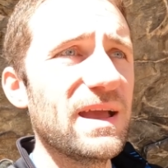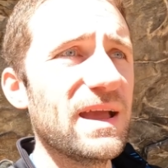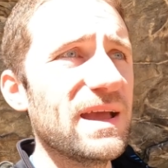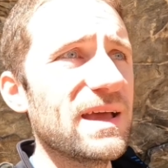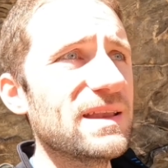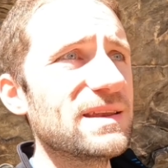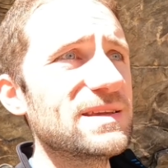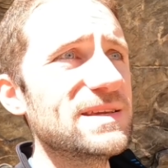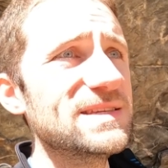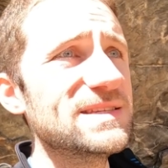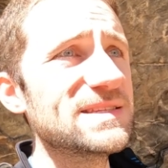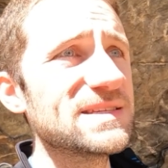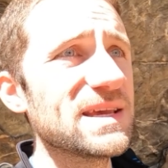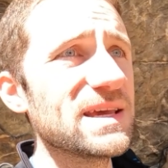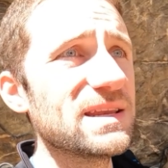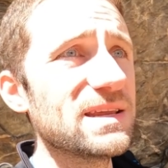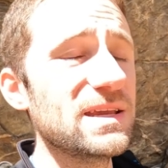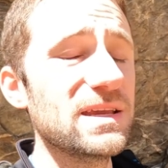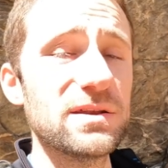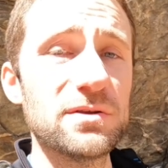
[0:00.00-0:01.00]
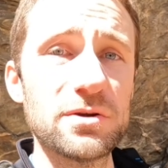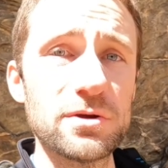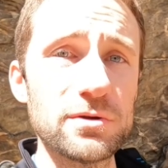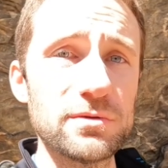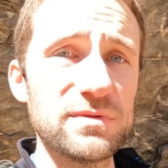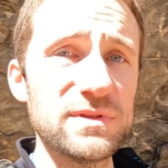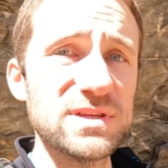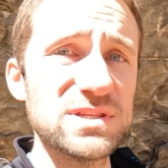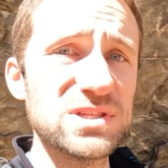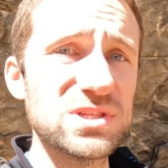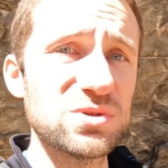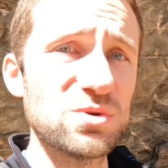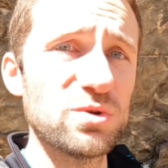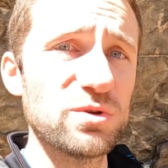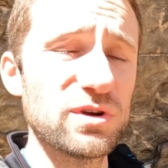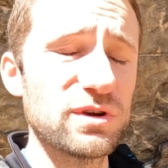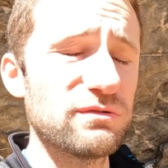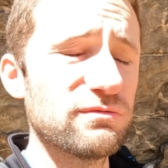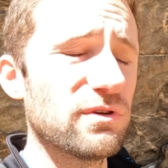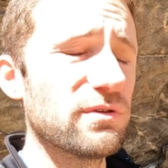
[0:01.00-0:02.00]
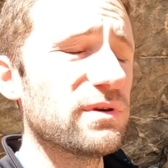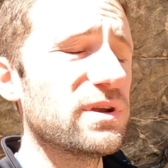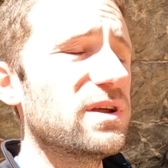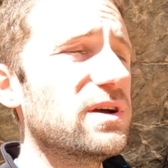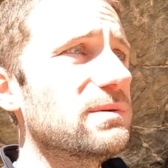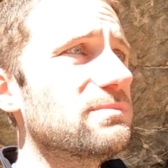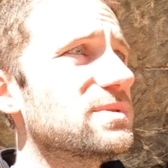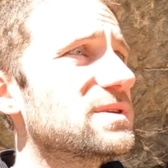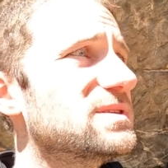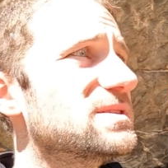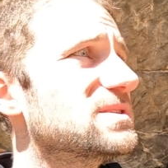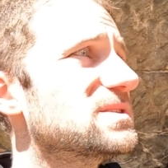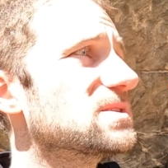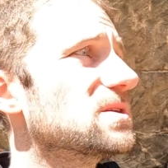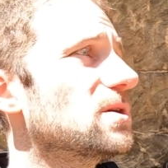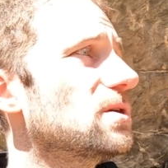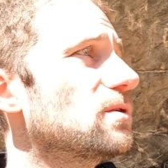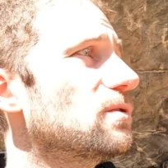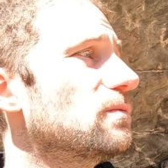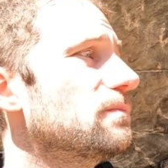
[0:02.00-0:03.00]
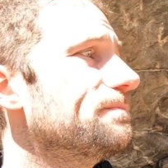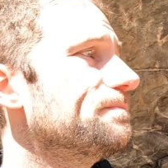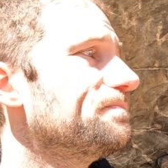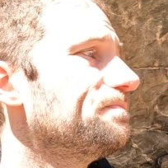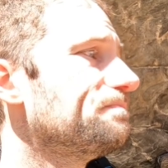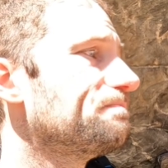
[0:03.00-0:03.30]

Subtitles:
and he said he had heard this story growing up. So